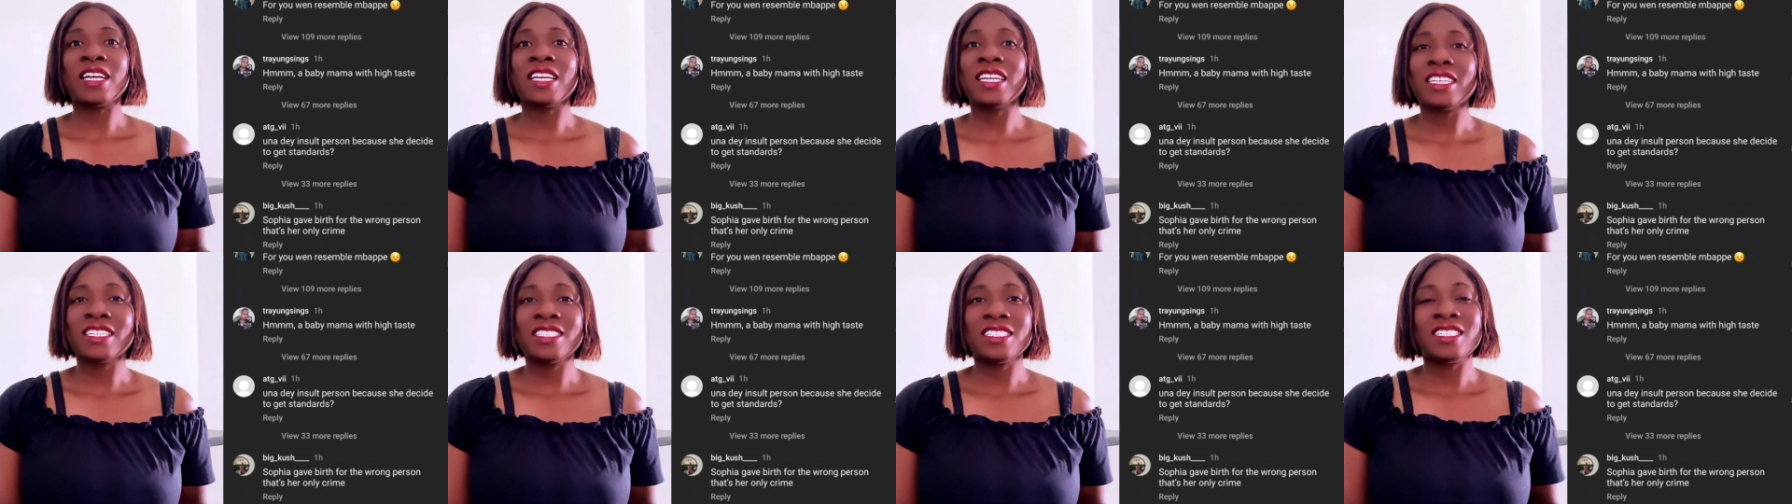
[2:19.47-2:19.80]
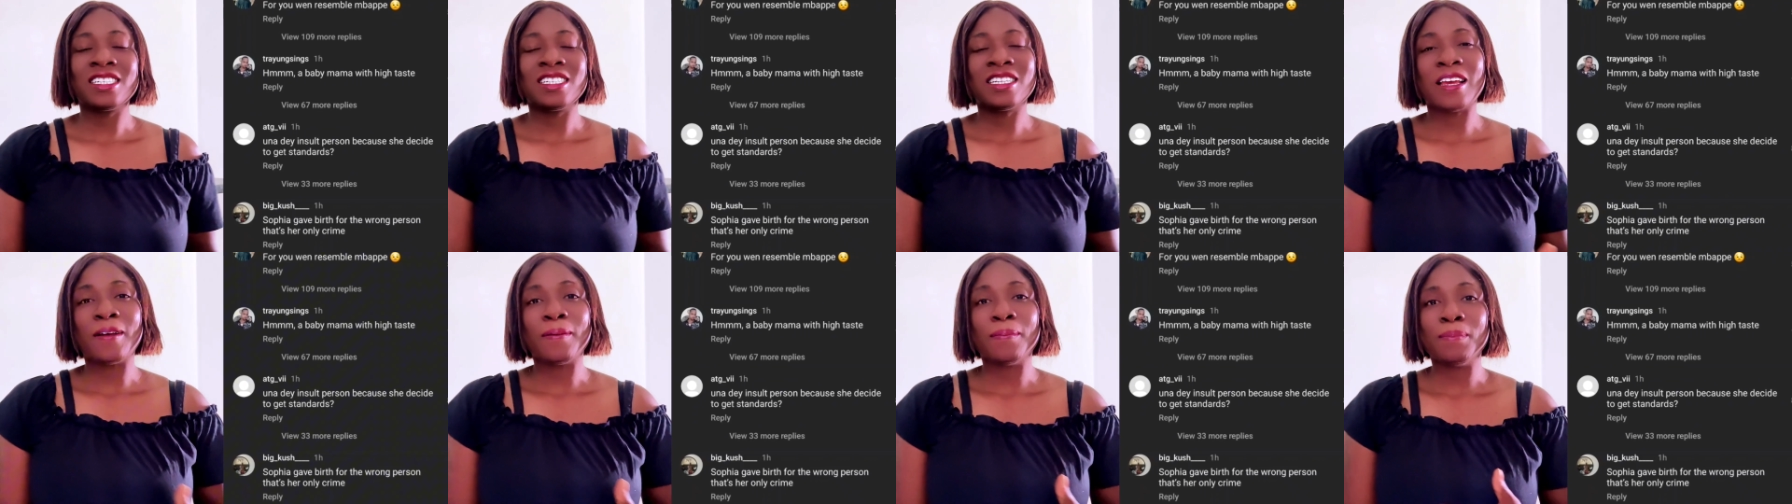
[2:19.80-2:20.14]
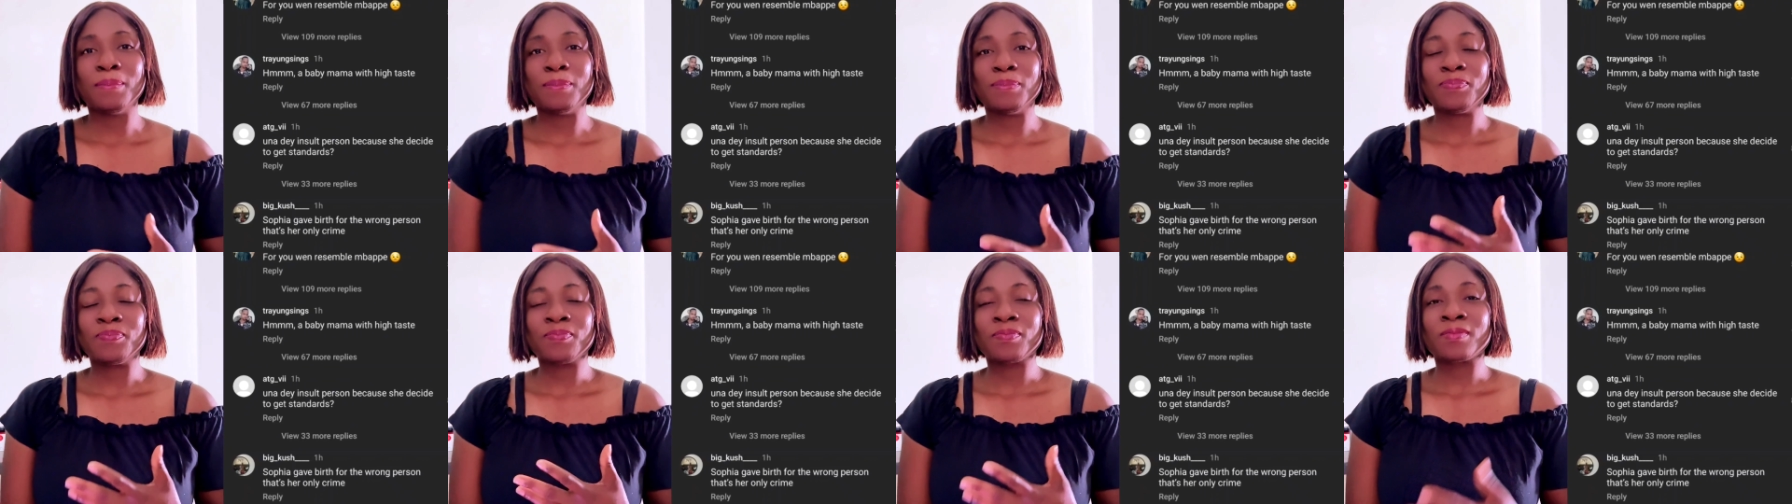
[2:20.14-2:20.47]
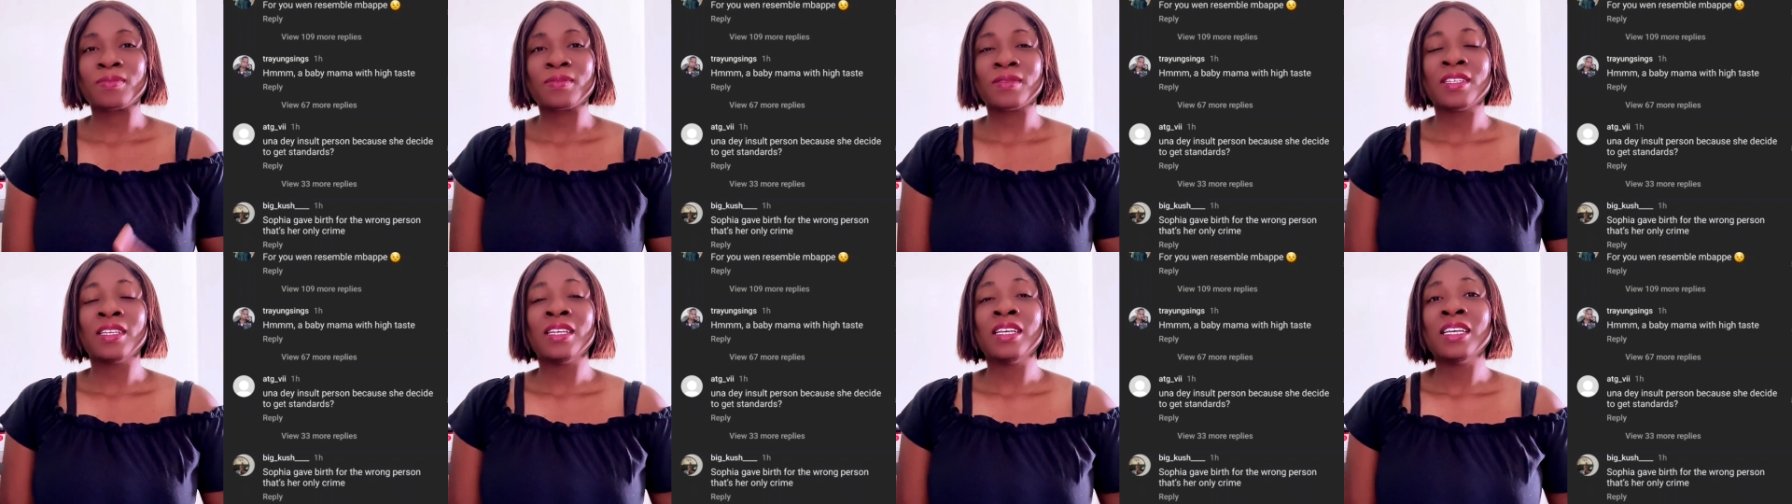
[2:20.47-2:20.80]
people that
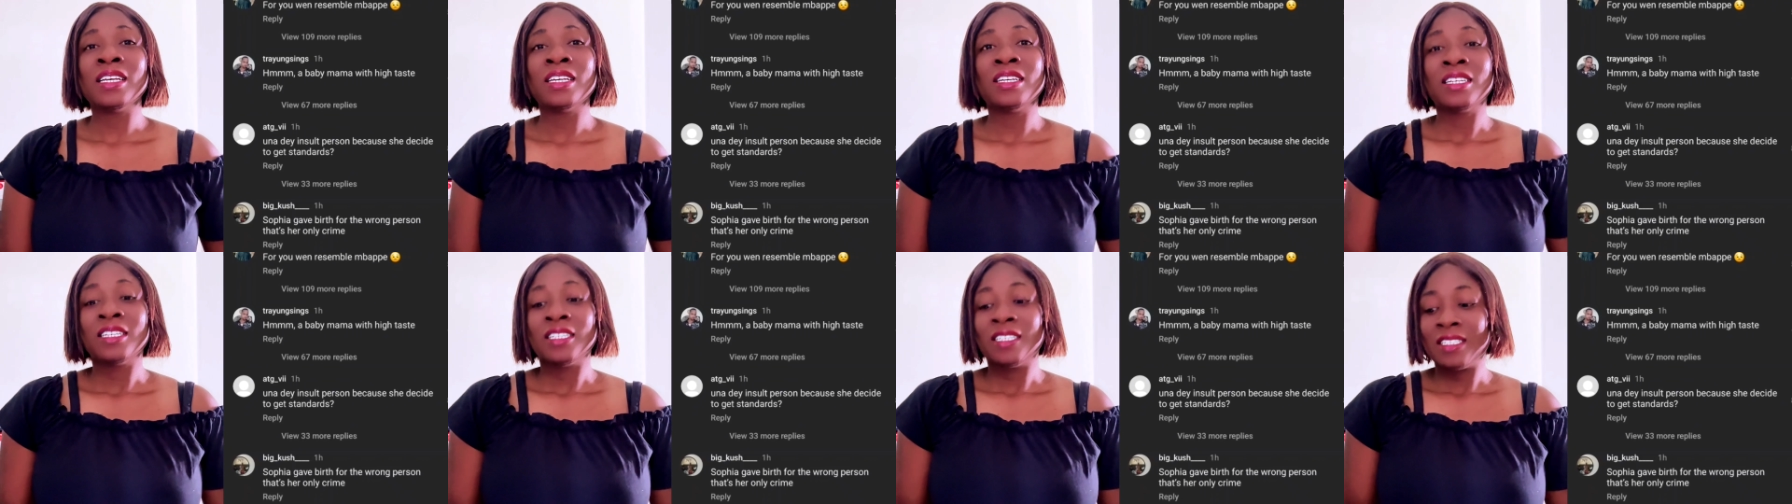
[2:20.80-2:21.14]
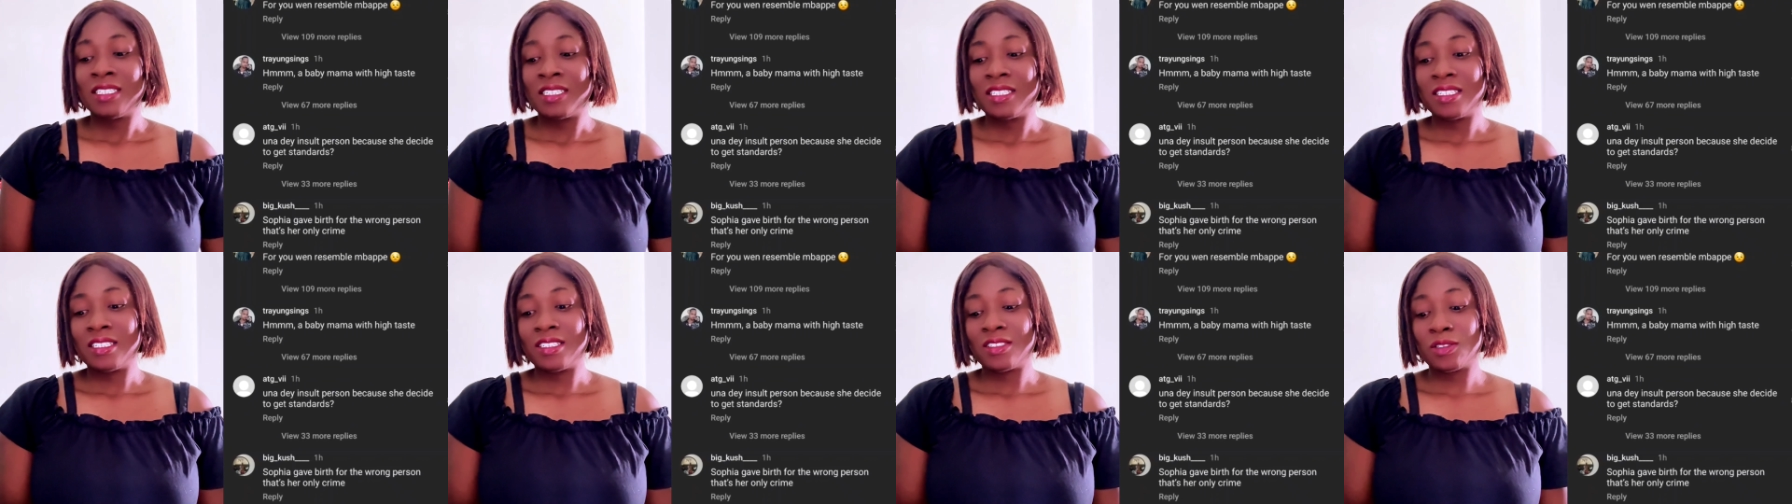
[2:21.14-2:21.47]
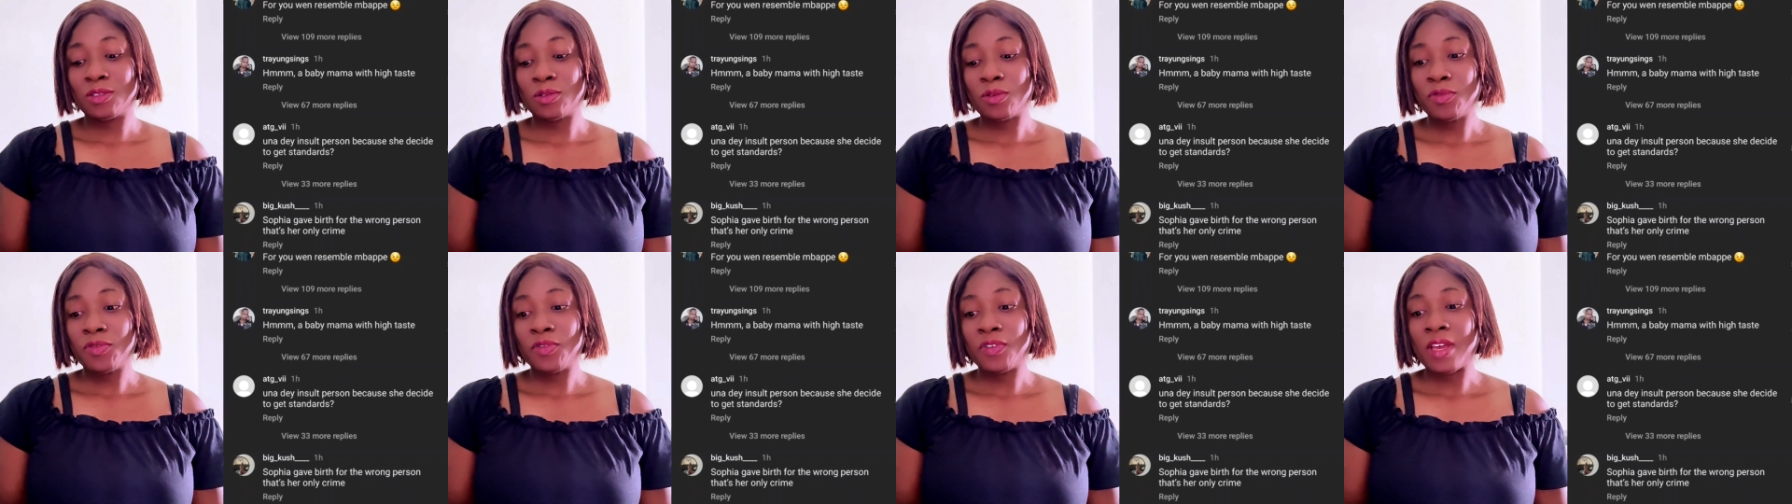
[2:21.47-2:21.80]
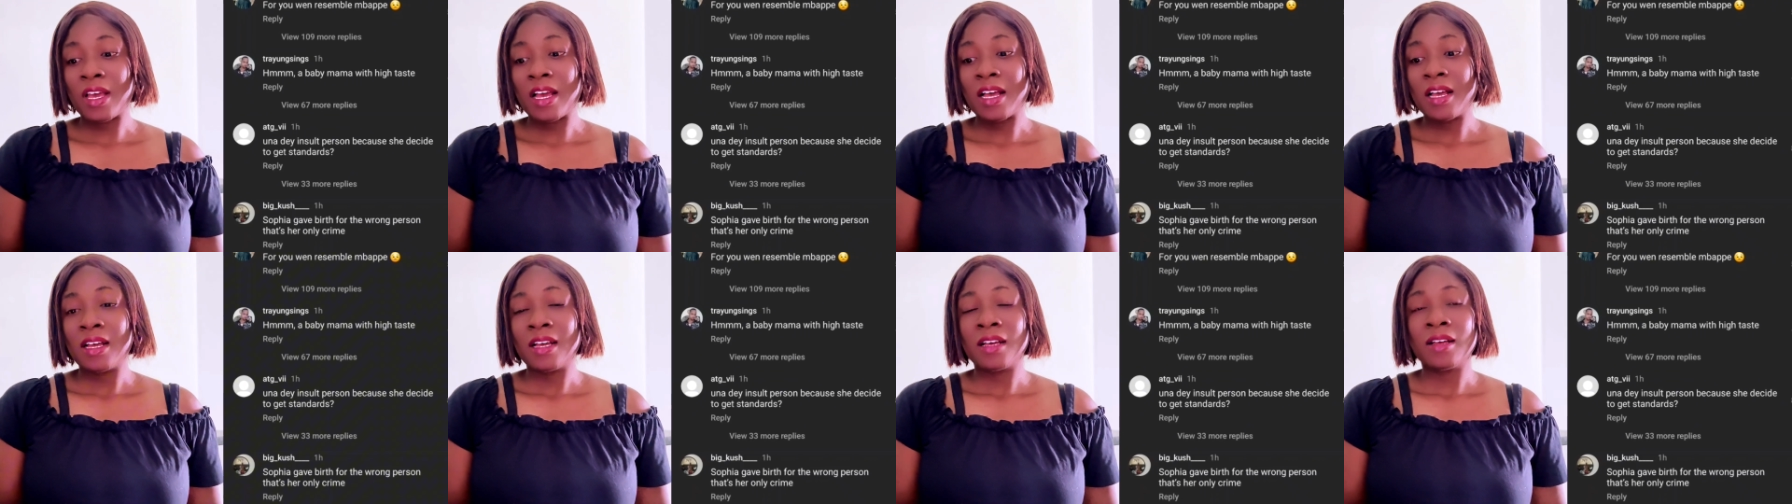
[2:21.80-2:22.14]
you don't want in your life to
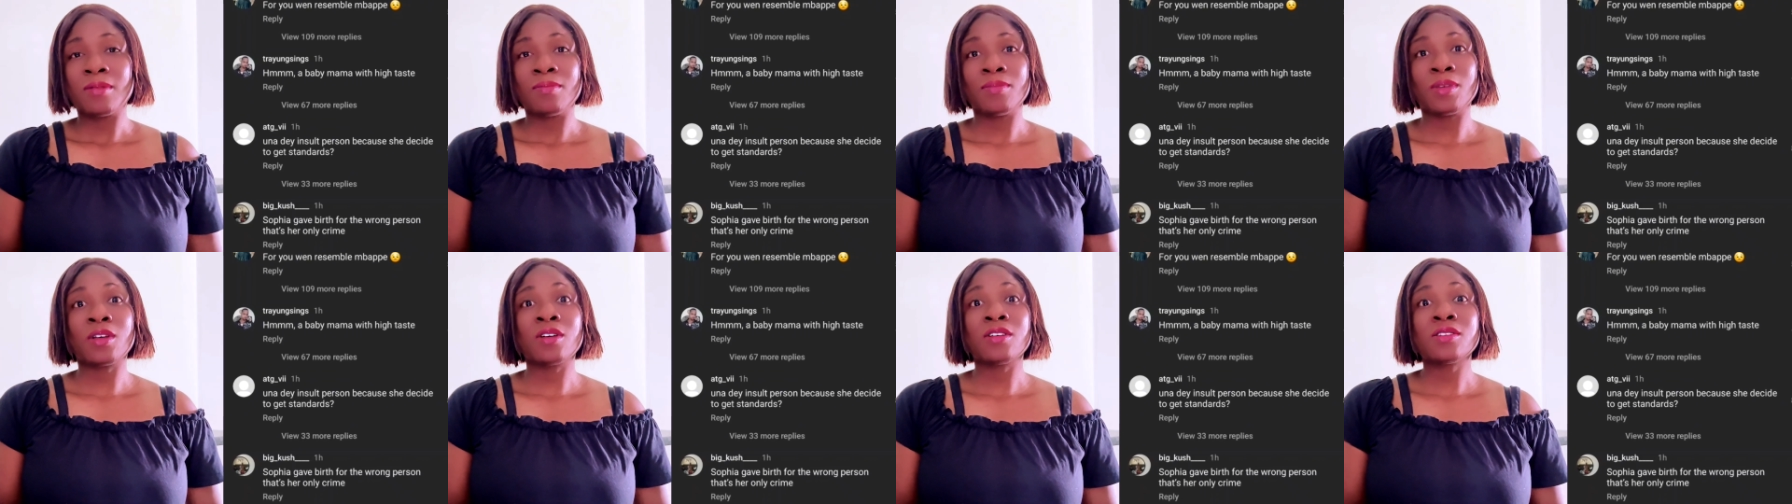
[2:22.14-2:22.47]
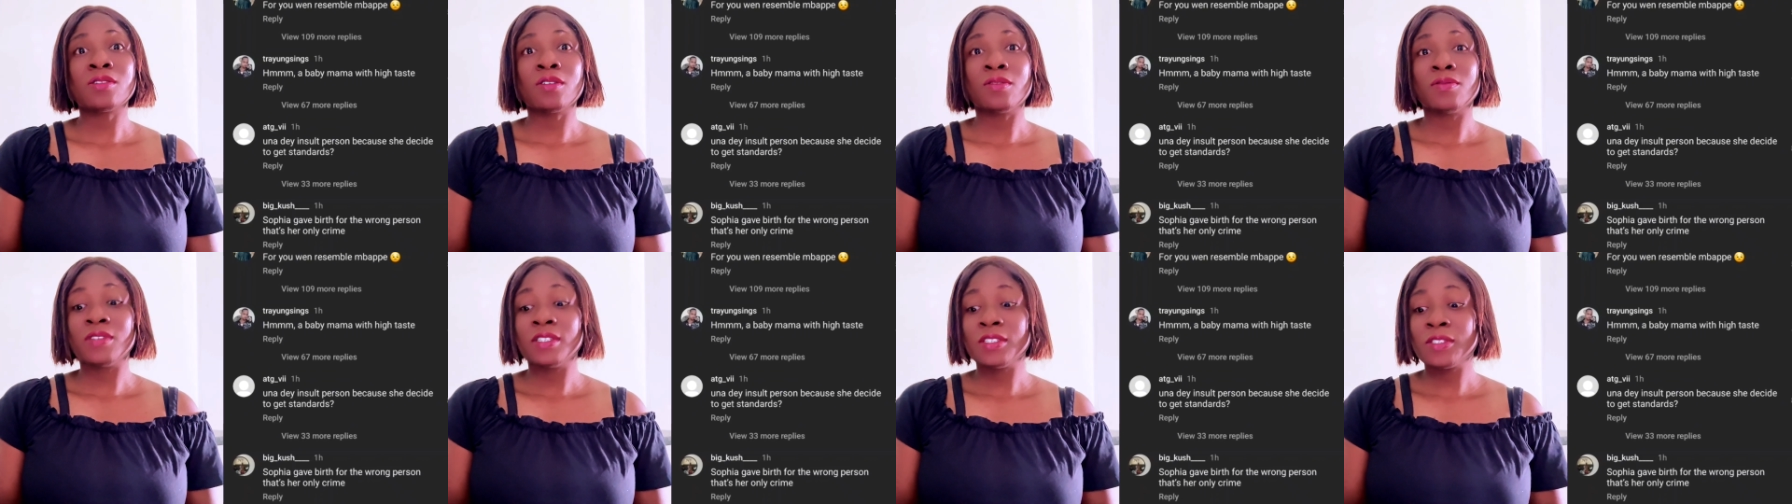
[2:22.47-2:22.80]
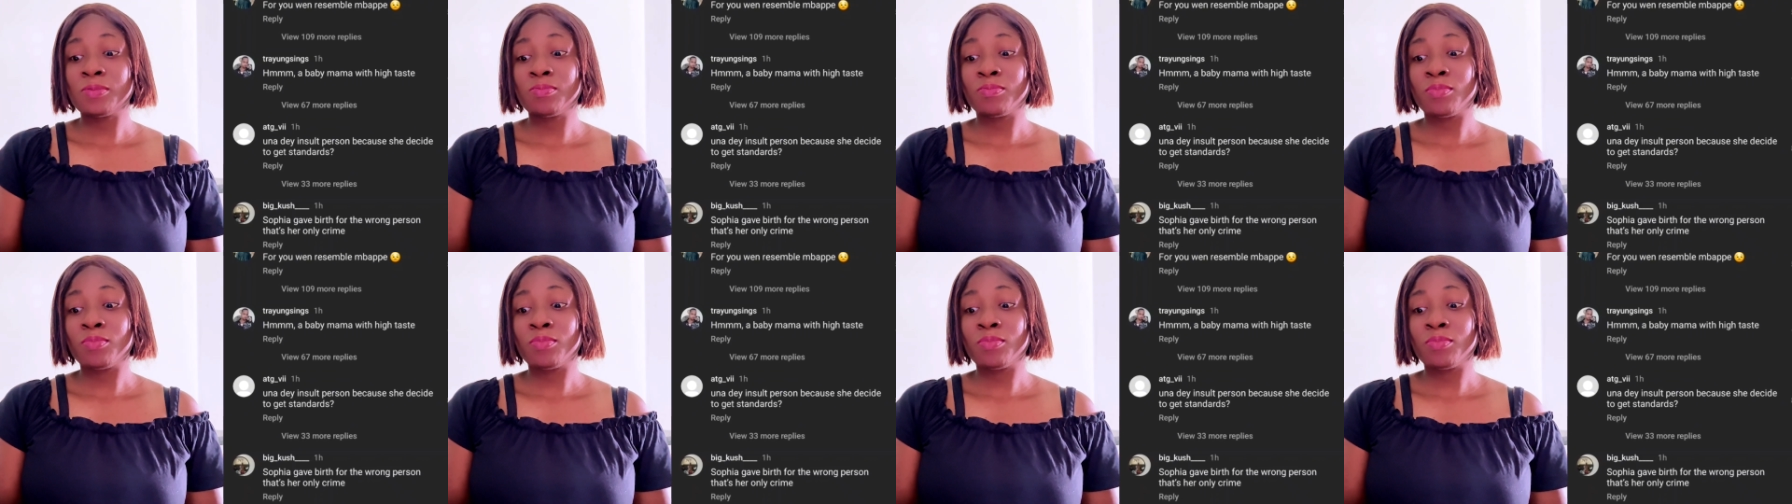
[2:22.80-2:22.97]
come and you know